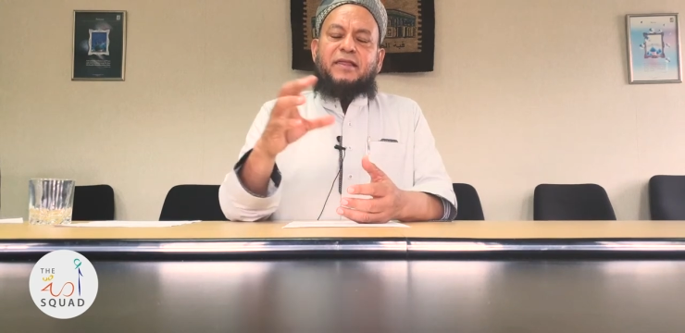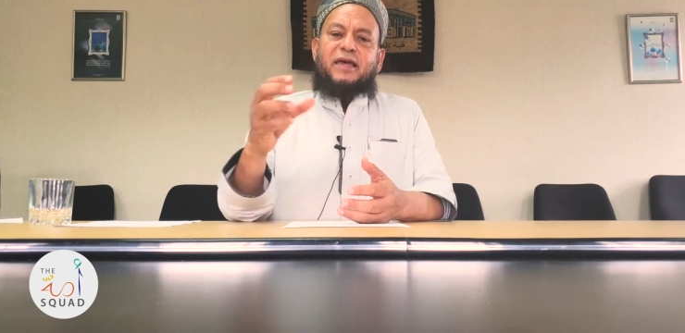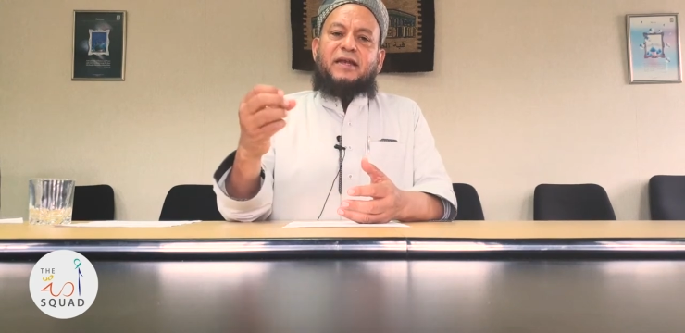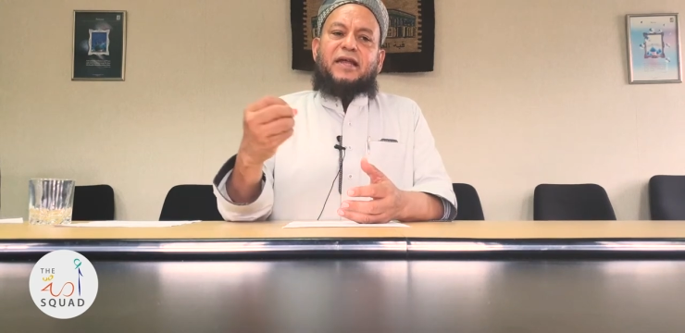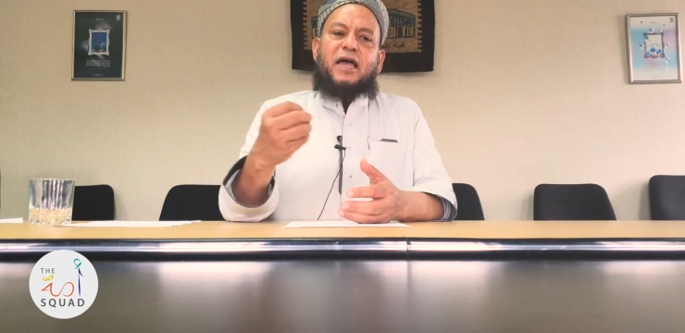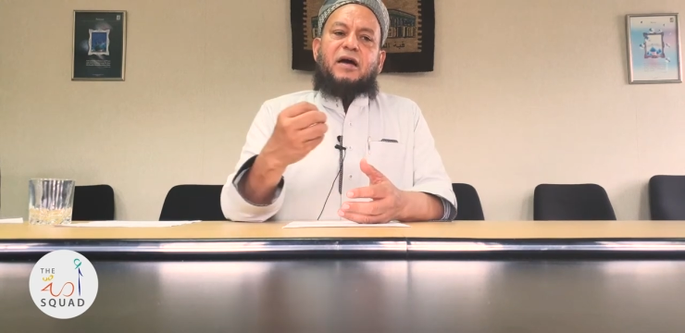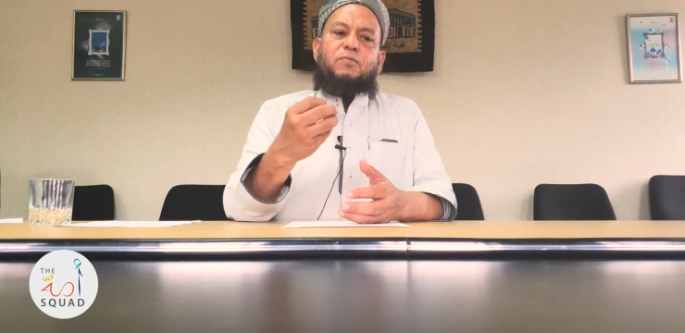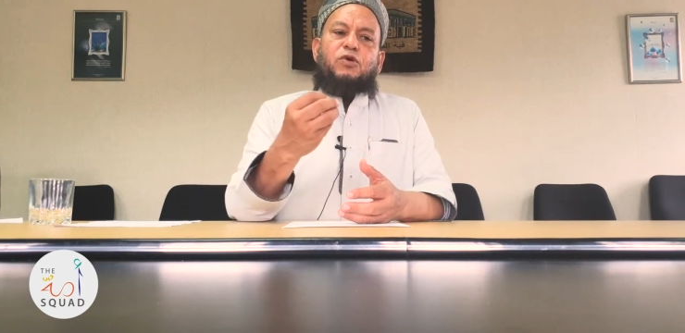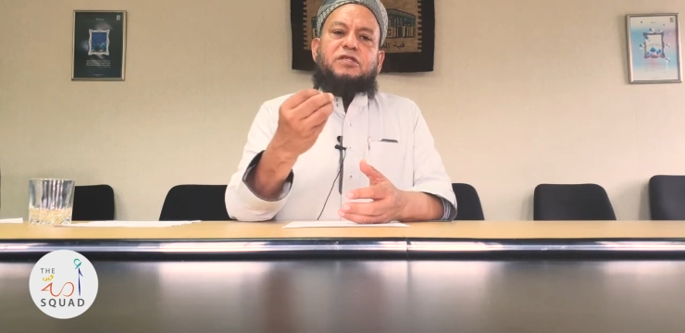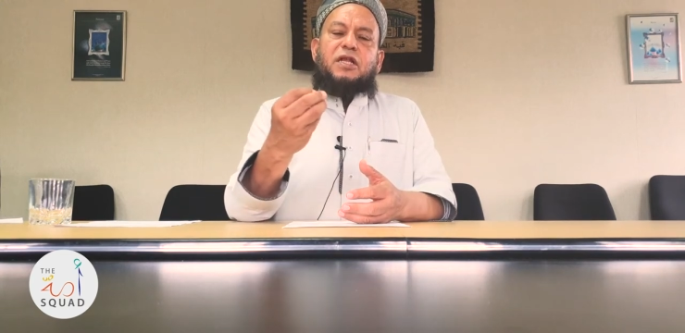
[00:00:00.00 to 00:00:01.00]
the entire
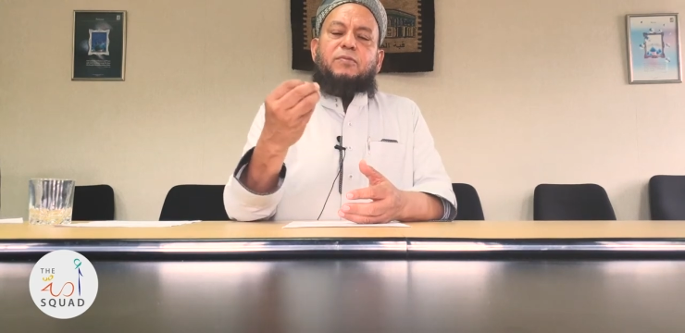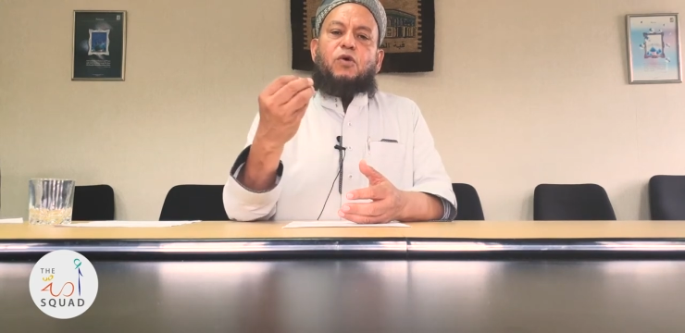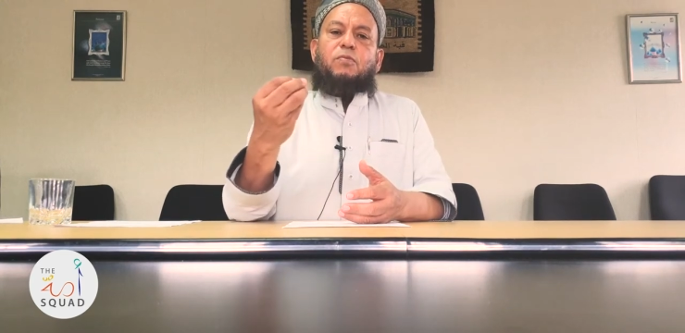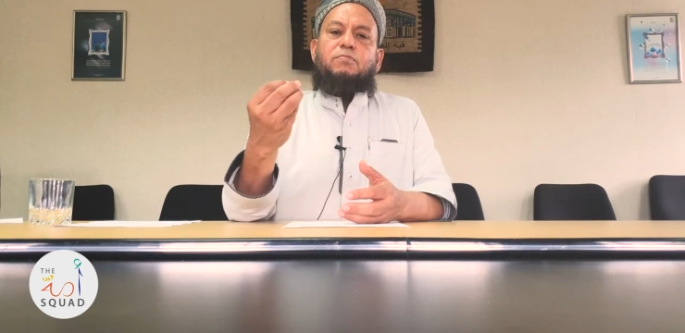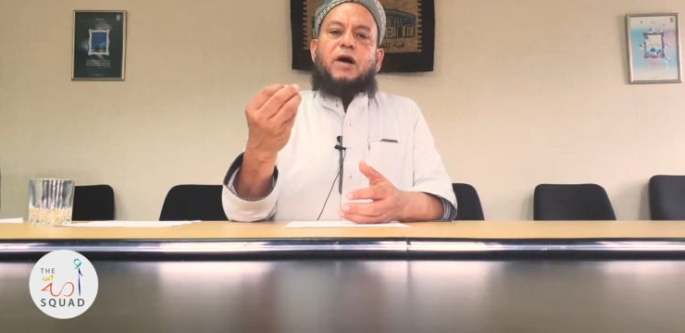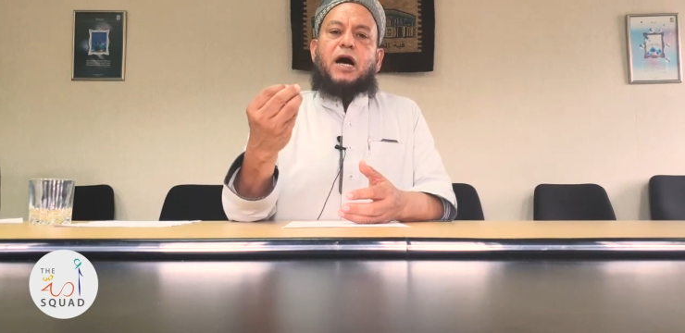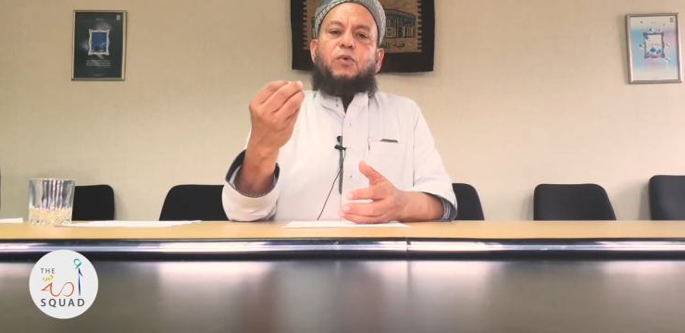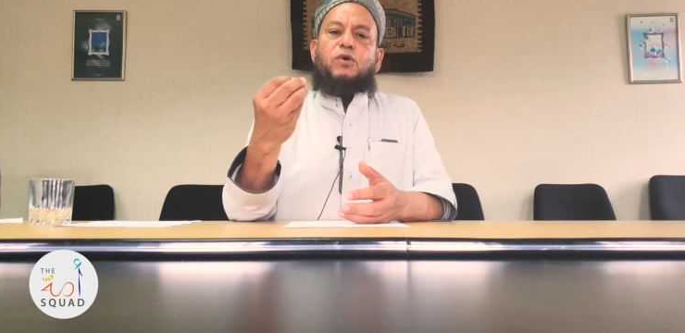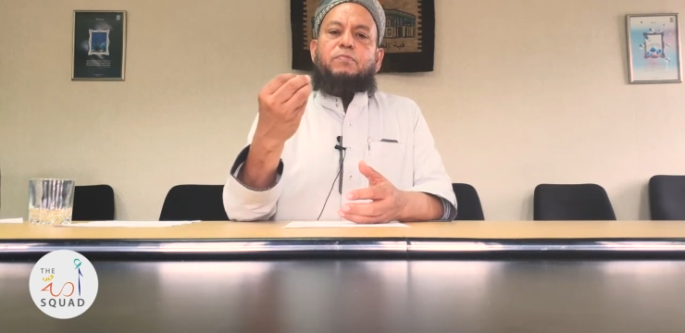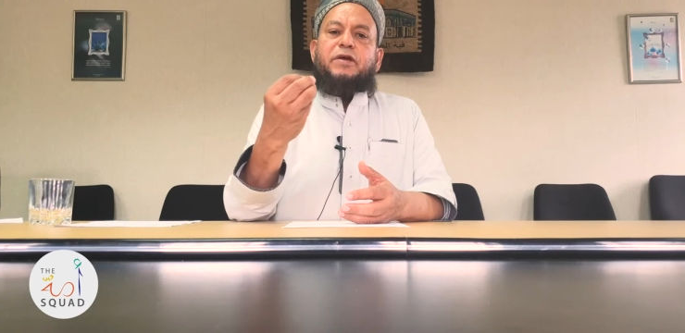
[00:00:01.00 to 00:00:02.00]
Muslim
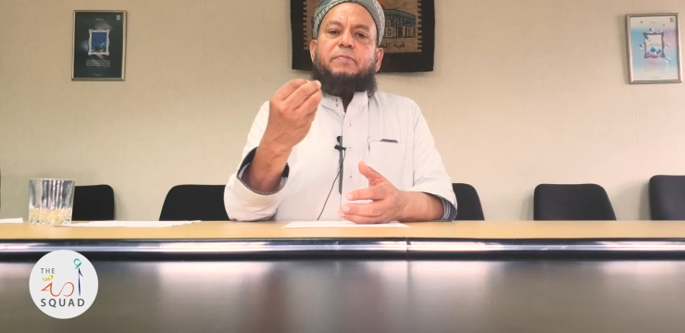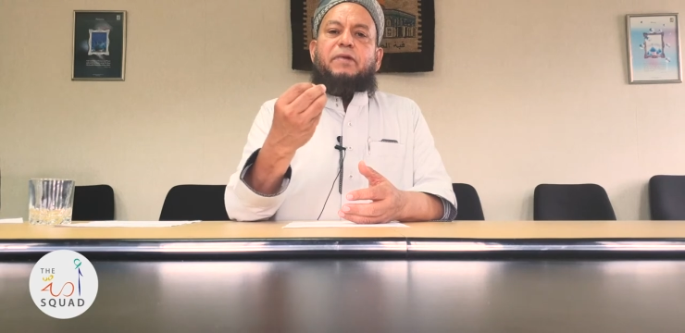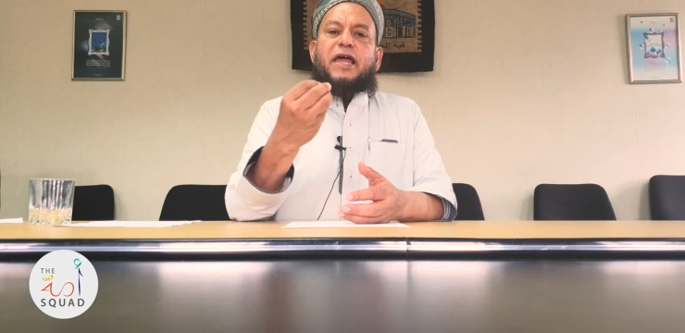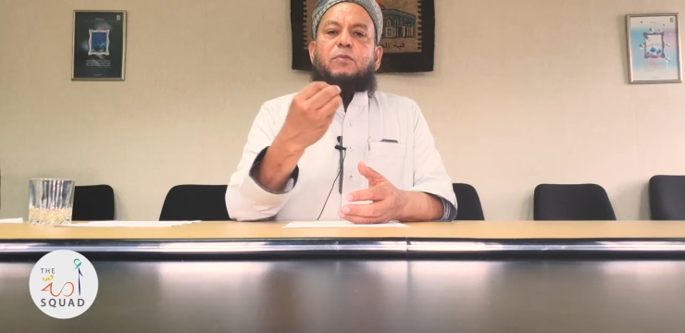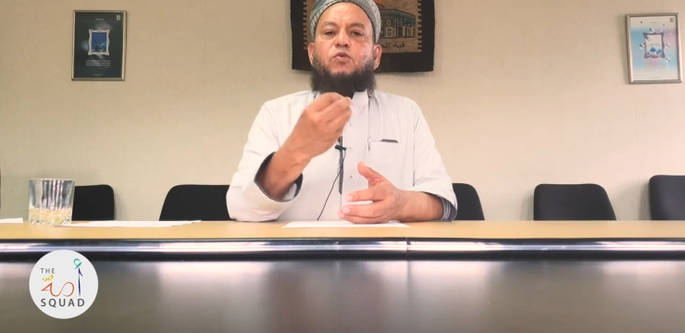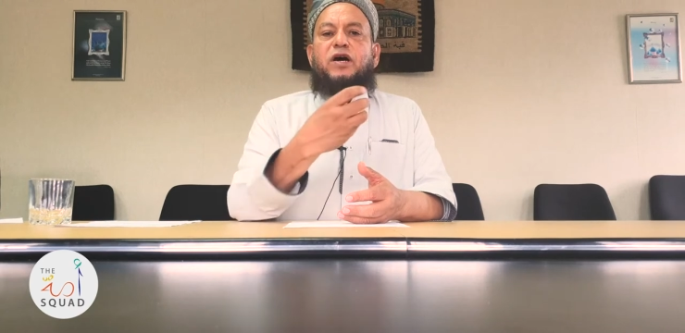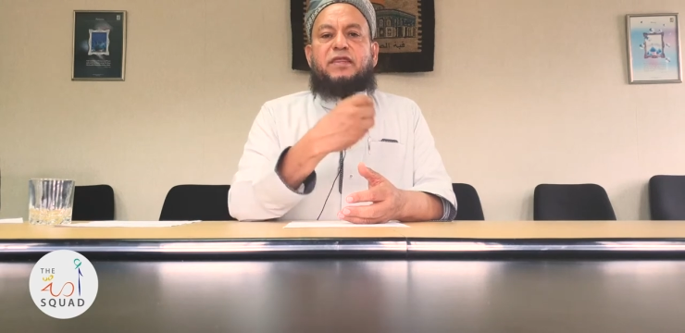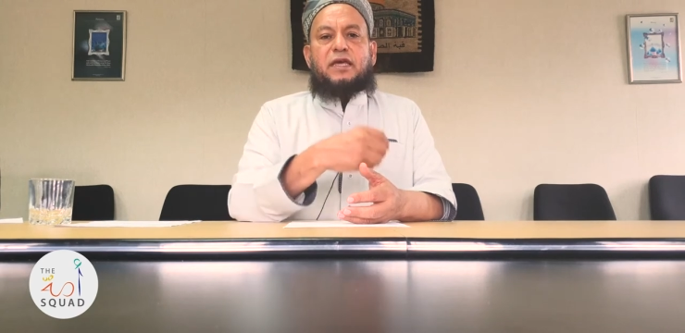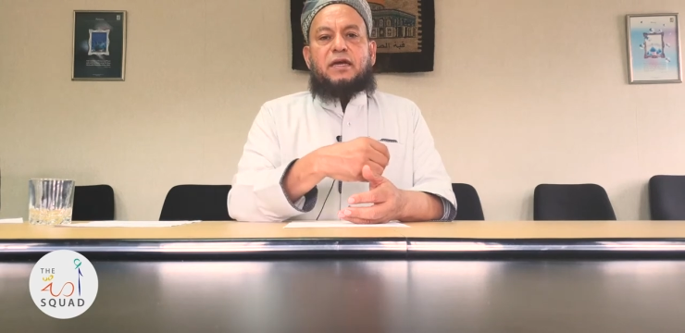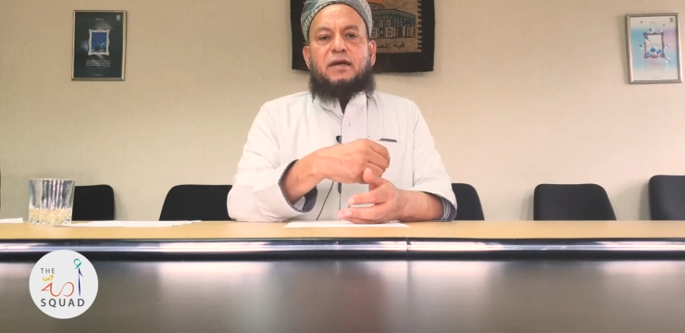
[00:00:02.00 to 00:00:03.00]
Ummah would be
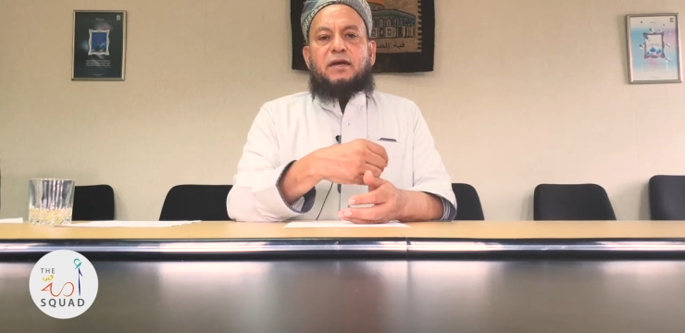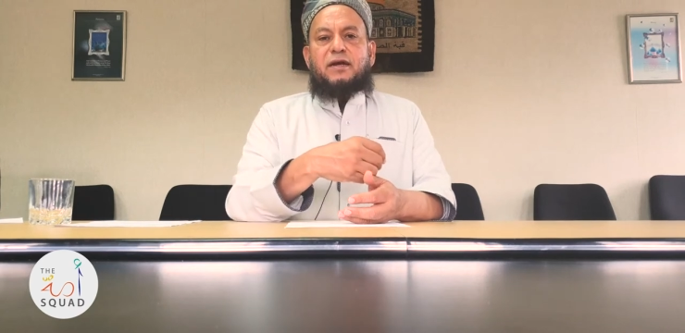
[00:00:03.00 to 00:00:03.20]
blameworthy.